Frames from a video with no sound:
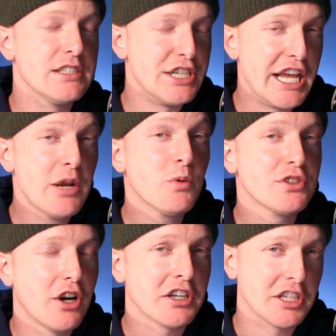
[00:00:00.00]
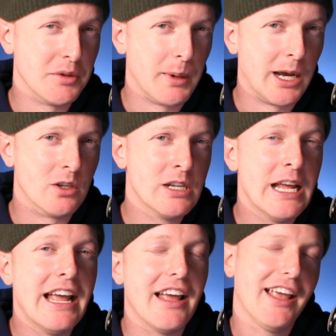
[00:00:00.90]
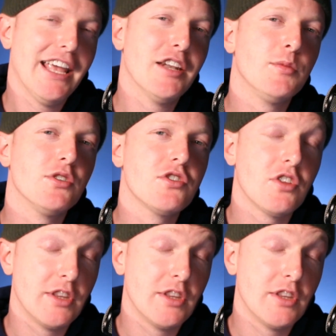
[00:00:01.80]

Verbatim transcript: Today we're talking about animals